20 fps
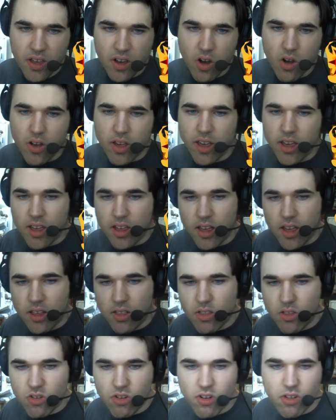Okay,
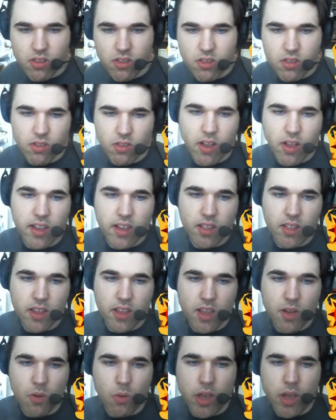it's just
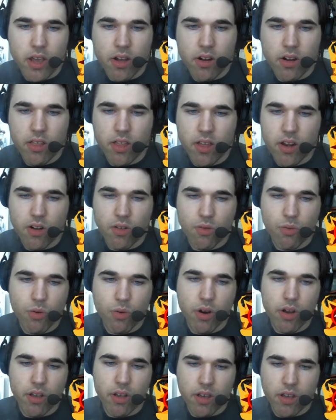slightly weaker than a
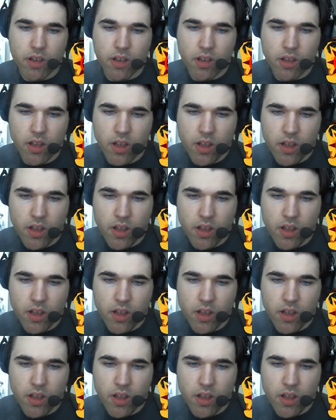rook.